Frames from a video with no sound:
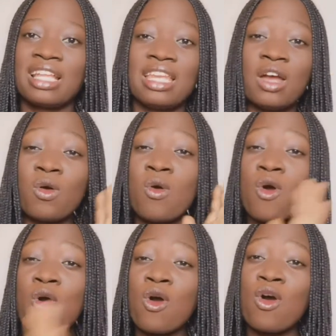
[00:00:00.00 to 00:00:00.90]
the
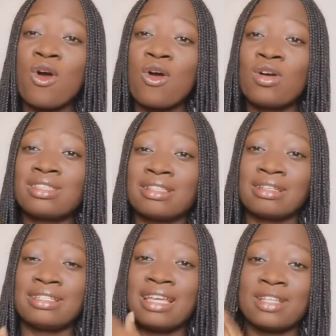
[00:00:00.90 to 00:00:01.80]
whole
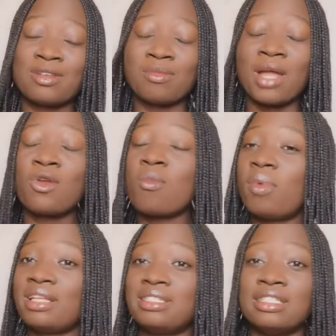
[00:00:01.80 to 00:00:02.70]
3 years.
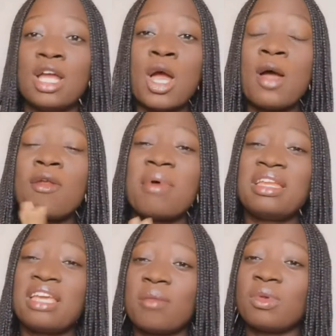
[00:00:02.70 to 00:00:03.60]
But
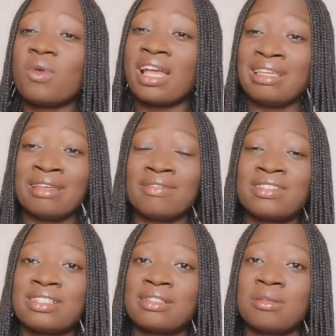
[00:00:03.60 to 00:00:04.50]
nobody gave me one
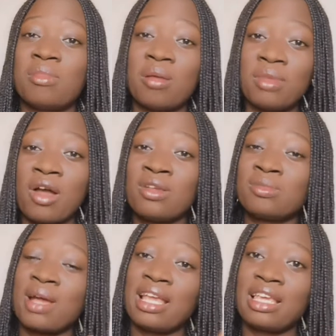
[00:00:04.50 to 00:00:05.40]
gift, but me, I was
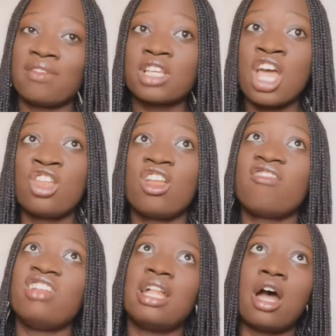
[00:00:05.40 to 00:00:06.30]
buying gifts. Not
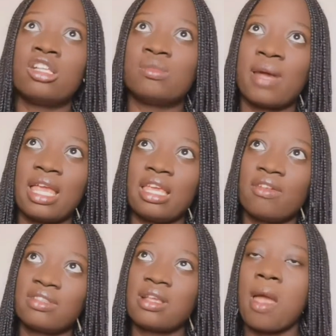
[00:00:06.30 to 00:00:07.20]
every day I was buying
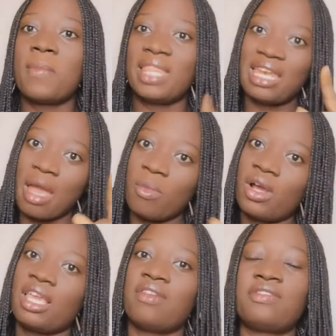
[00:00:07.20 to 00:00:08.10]
gifts, but then I
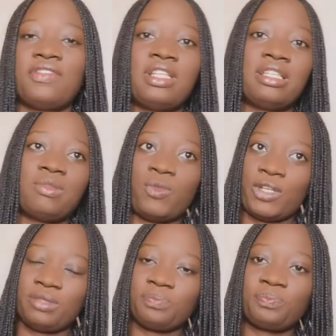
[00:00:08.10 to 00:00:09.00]
bought gifts for this
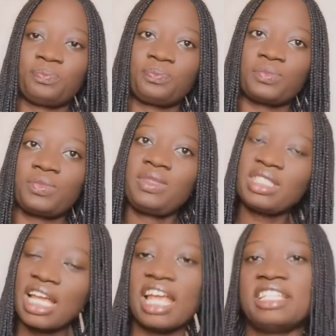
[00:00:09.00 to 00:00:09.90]
boy.
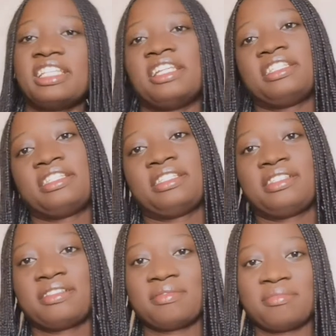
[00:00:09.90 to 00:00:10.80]
I sent it.
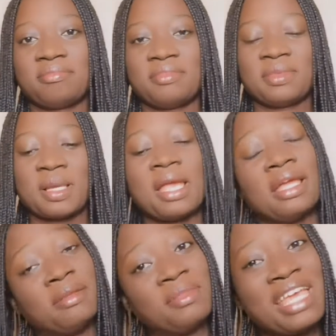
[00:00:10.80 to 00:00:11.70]

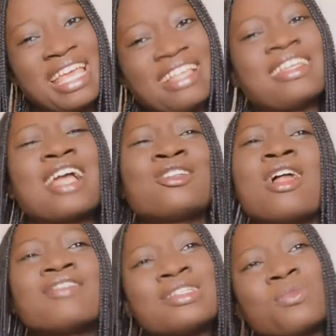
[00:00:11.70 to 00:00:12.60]
And I should
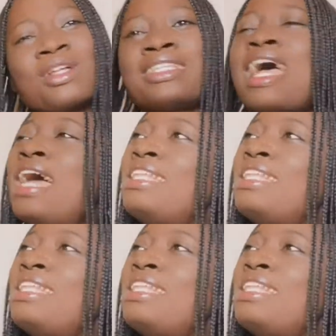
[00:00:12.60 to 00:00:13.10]
have just bought.